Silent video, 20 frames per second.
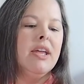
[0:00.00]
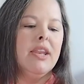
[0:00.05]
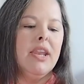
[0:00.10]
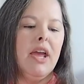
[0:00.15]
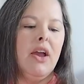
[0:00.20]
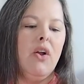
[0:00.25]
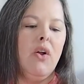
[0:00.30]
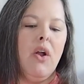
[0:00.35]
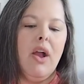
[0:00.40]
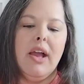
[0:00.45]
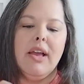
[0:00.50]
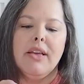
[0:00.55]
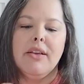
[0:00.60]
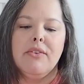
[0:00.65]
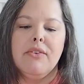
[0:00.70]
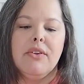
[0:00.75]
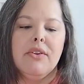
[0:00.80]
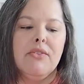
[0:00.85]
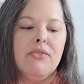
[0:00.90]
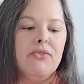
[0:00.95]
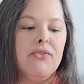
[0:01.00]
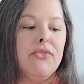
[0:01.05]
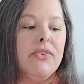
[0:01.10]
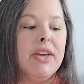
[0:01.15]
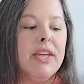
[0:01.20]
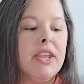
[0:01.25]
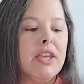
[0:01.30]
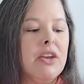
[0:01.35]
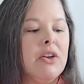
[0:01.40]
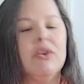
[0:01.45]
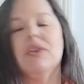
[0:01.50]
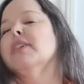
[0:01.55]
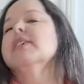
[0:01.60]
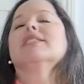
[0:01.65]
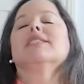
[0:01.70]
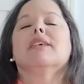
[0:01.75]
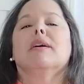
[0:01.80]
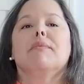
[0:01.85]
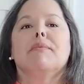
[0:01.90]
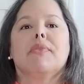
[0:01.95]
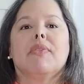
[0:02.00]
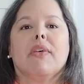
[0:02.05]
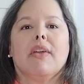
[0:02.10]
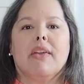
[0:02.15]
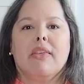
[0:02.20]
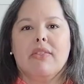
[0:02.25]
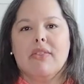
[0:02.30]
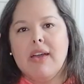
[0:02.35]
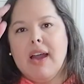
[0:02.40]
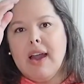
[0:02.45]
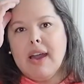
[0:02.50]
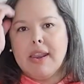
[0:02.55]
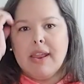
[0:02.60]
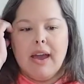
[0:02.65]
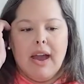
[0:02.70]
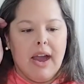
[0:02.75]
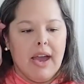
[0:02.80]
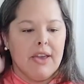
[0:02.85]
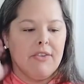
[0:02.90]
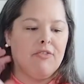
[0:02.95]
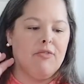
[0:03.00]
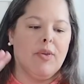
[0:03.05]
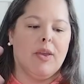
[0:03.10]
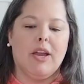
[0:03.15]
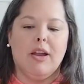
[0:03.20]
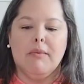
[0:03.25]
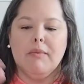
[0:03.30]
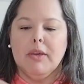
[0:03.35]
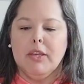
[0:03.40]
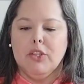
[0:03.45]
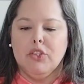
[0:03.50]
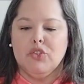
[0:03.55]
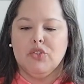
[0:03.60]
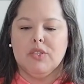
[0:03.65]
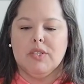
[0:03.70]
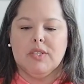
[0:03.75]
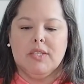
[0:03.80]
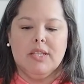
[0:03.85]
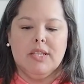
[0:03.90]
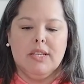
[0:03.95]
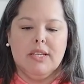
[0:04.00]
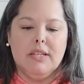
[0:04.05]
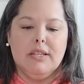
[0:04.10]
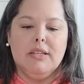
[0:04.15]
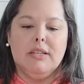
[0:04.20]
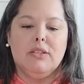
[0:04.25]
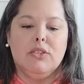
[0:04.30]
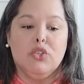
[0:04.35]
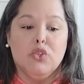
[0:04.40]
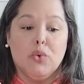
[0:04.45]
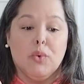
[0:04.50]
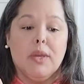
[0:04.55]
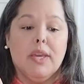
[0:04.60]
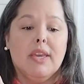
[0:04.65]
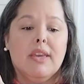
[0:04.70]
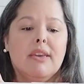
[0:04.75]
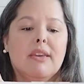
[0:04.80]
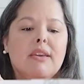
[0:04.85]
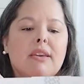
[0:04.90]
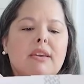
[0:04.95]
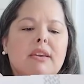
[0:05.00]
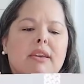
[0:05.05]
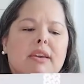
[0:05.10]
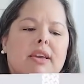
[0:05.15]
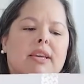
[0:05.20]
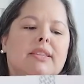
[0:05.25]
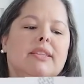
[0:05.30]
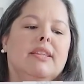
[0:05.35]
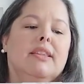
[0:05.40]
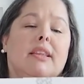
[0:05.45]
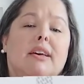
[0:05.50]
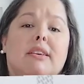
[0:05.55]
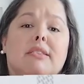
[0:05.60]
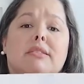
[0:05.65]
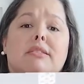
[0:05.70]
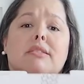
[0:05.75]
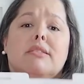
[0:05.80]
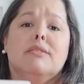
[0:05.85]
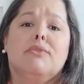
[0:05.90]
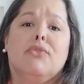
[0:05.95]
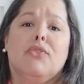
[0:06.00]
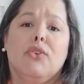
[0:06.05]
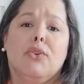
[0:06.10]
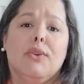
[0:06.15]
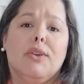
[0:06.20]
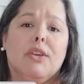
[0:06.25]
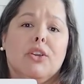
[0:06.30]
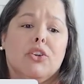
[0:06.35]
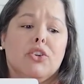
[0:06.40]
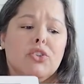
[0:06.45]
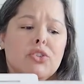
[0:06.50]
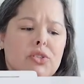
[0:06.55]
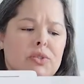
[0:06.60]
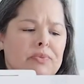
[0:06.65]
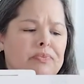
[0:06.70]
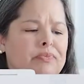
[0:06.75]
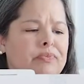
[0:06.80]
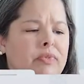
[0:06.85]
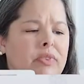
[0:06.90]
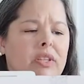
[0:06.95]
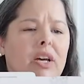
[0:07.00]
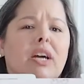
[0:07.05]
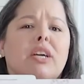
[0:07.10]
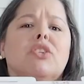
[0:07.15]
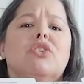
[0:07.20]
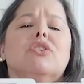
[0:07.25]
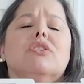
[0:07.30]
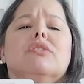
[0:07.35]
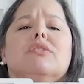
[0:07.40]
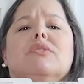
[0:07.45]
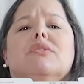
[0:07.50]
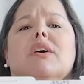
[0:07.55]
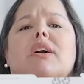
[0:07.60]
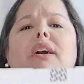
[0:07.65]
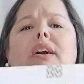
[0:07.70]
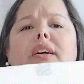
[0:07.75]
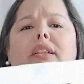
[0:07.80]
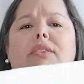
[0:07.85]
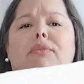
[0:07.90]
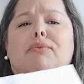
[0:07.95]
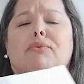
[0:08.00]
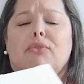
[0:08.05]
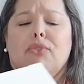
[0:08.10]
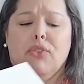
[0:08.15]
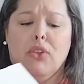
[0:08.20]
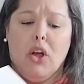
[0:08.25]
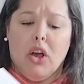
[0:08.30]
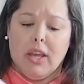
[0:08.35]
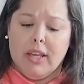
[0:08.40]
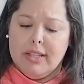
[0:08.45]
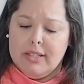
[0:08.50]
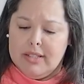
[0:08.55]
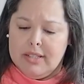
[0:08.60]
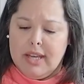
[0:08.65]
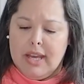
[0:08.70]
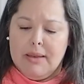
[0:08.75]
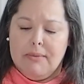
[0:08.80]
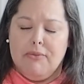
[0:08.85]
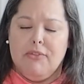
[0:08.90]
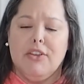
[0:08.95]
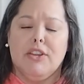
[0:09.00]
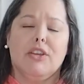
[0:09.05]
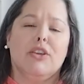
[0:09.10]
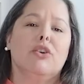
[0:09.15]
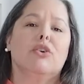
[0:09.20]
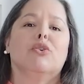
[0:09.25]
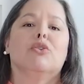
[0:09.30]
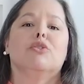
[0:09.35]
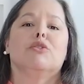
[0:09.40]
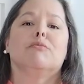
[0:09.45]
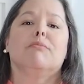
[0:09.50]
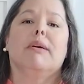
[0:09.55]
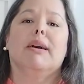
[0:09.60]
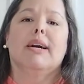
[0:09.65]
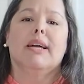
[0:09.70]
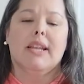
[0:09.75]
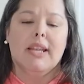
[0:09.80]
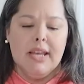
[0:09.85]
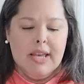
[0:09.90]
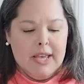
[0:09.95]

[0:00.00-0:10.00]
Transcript: Now, video is something that I've become interested in doing in the last few years. Not just uh, vlogging type videos, but